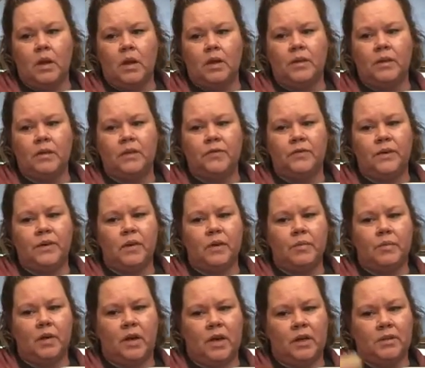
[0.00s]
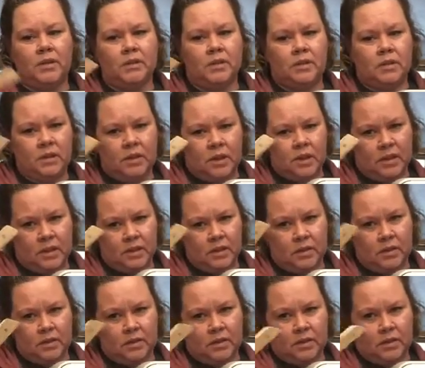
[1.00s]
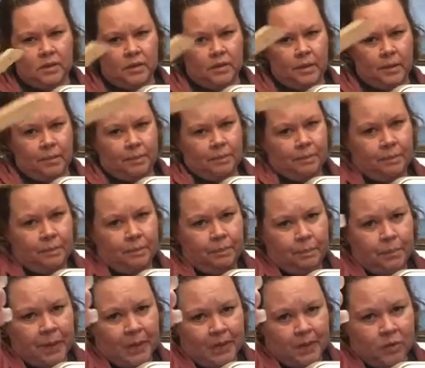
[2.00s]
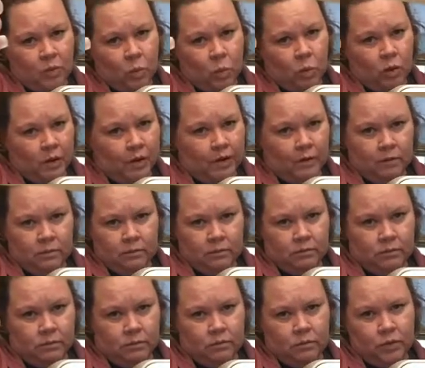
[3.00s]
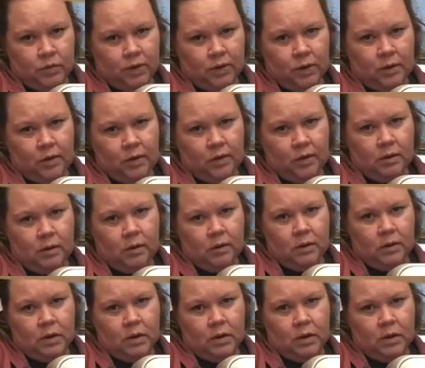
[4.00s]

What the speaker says: This finger press is a piece of wood with a little,